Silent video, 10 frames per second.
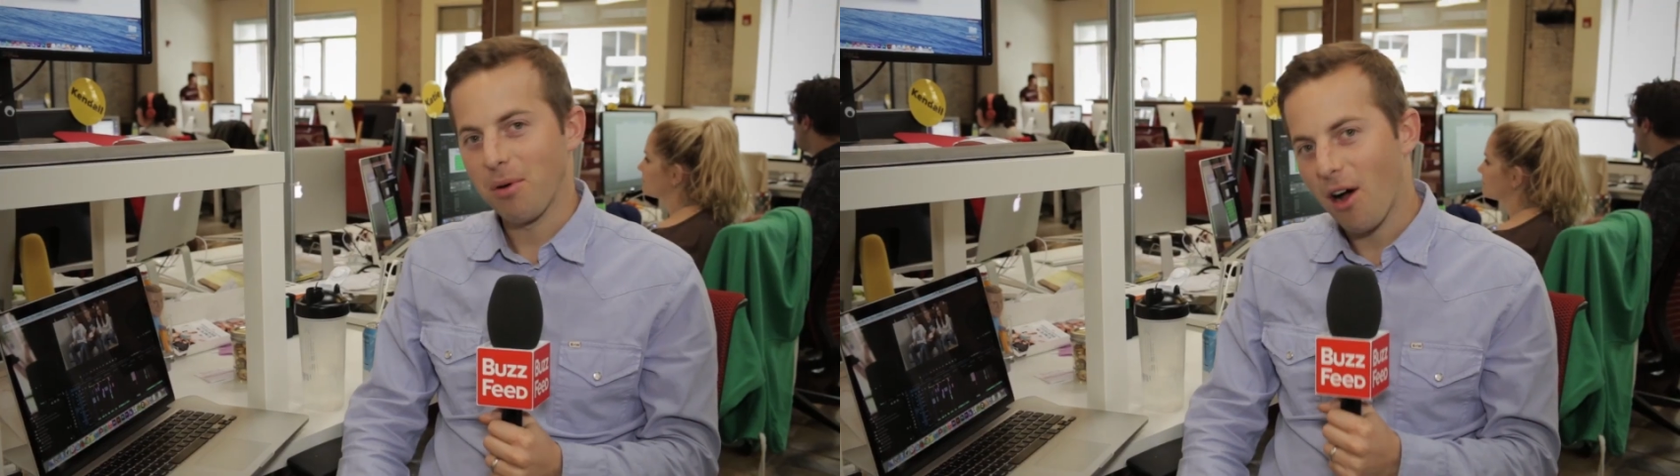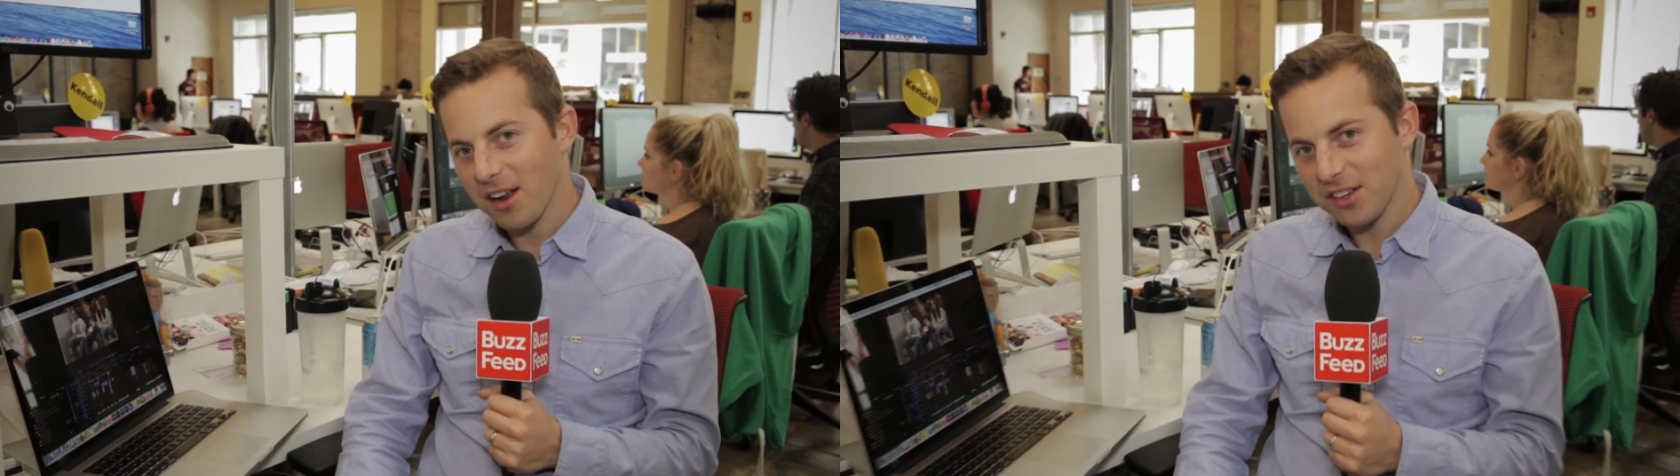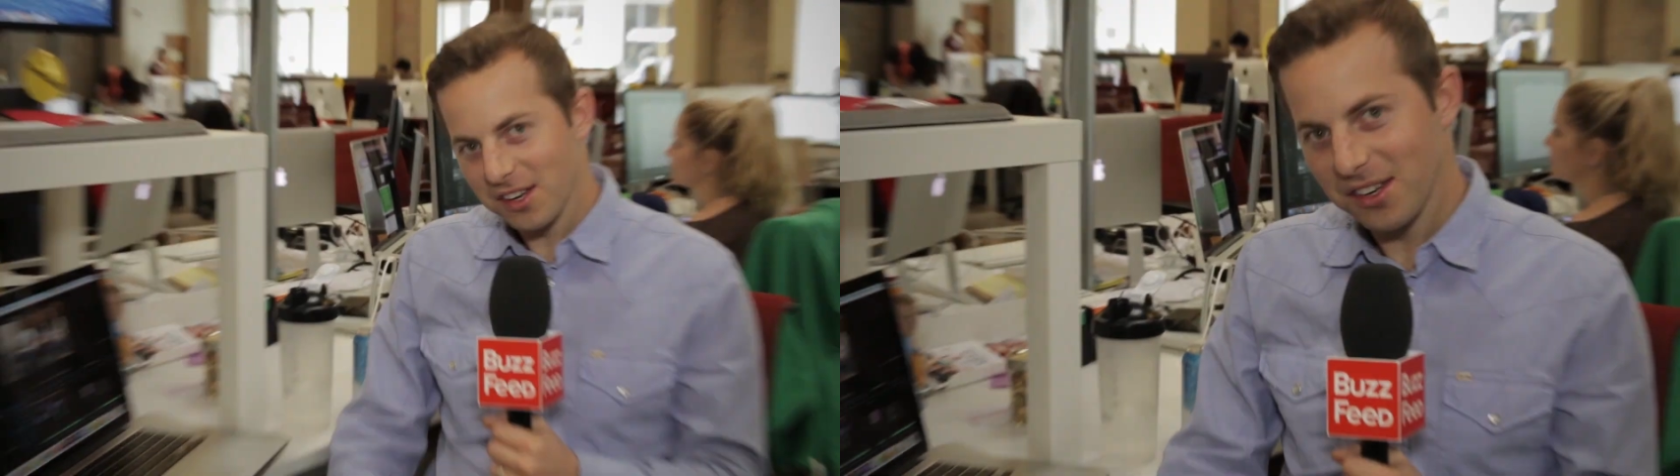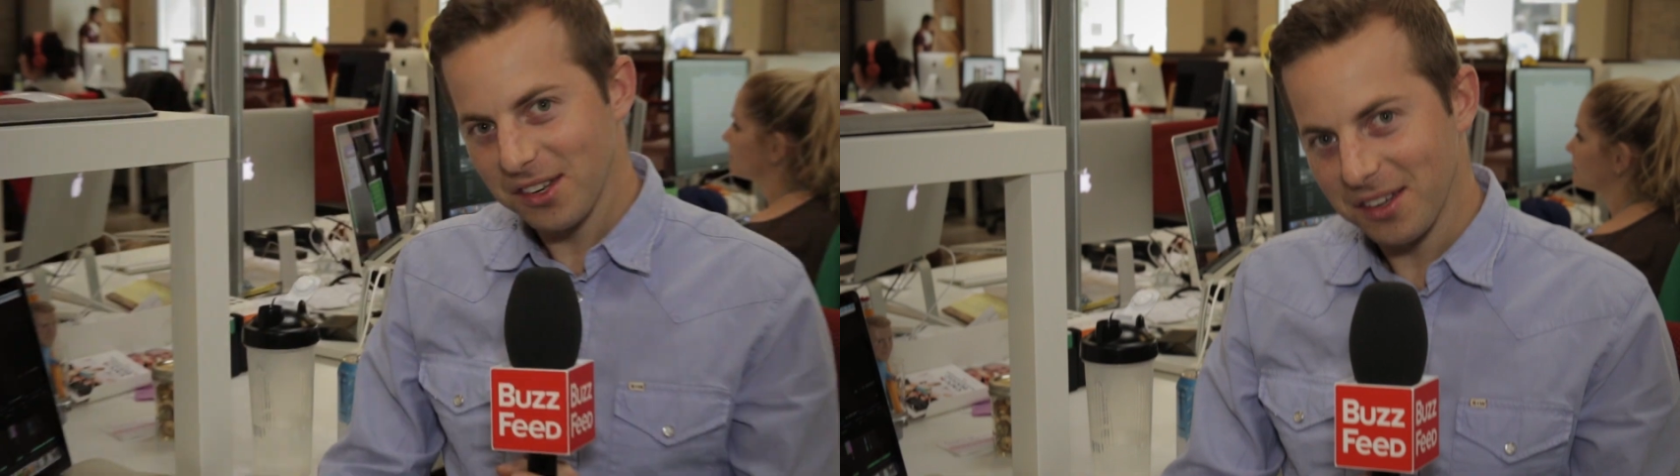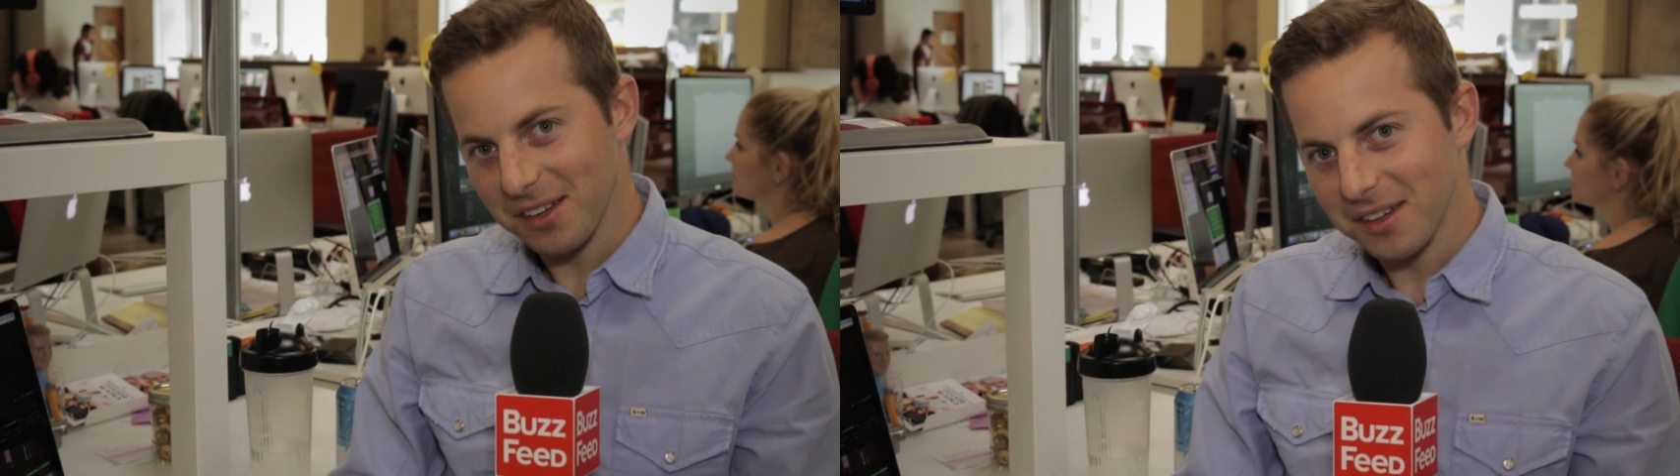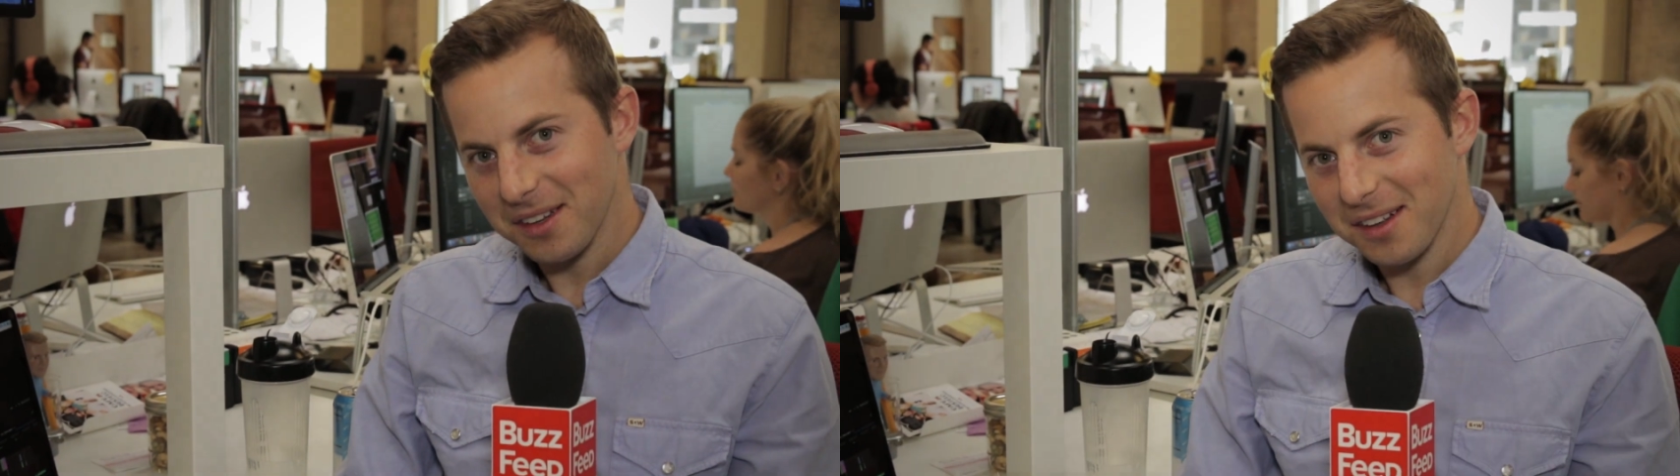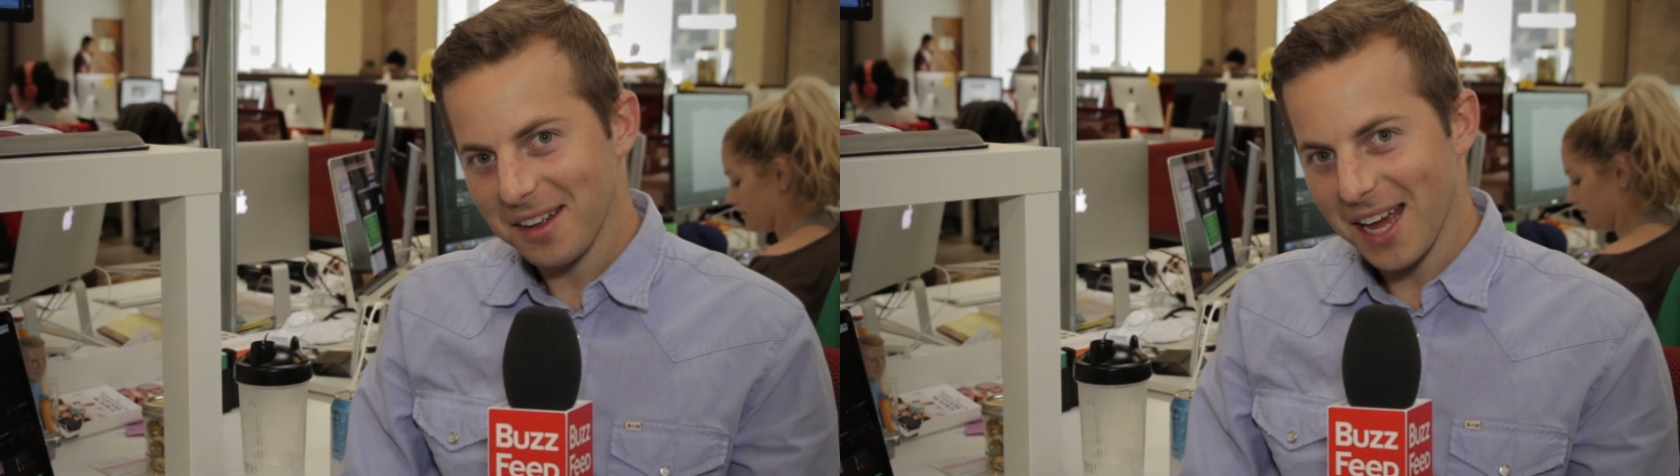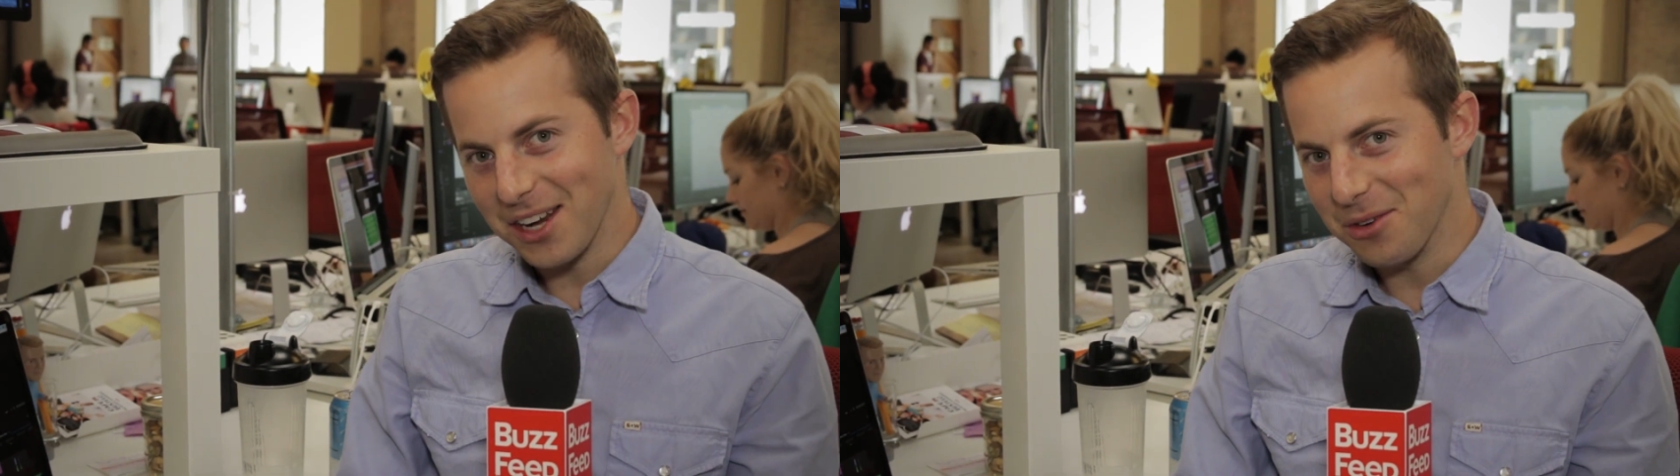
pauses and